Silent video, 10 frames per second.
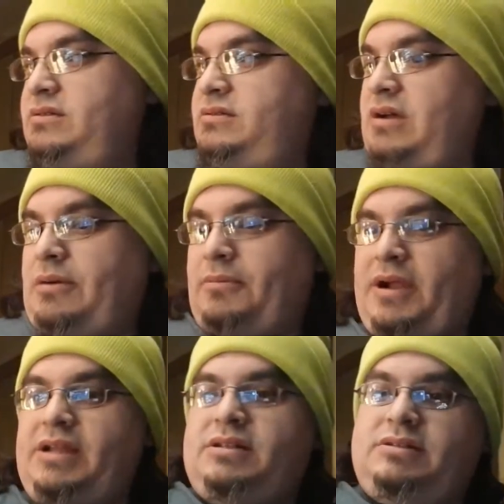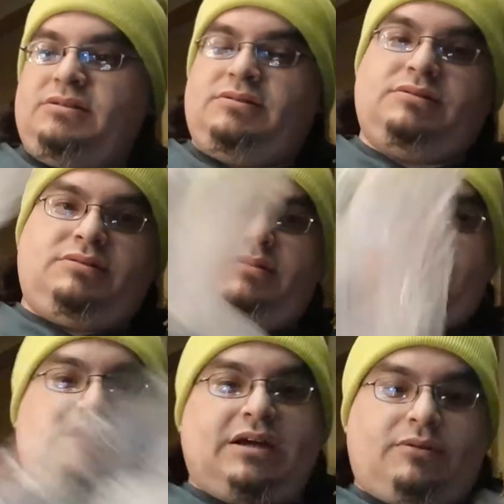Alright.
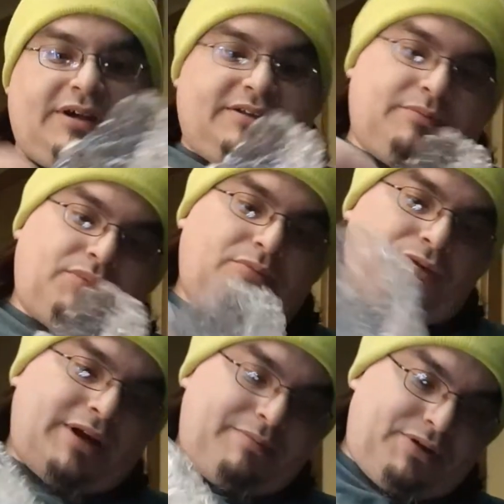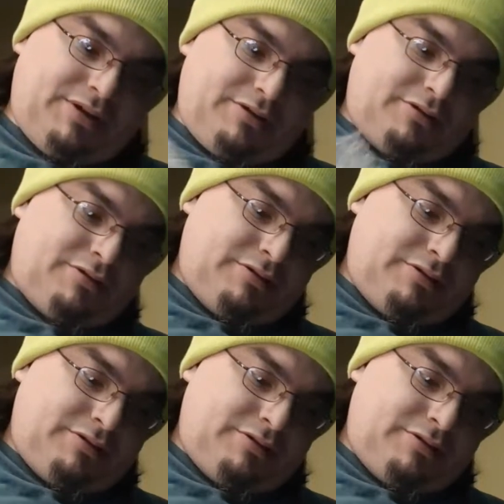Take away the bubble wrap here.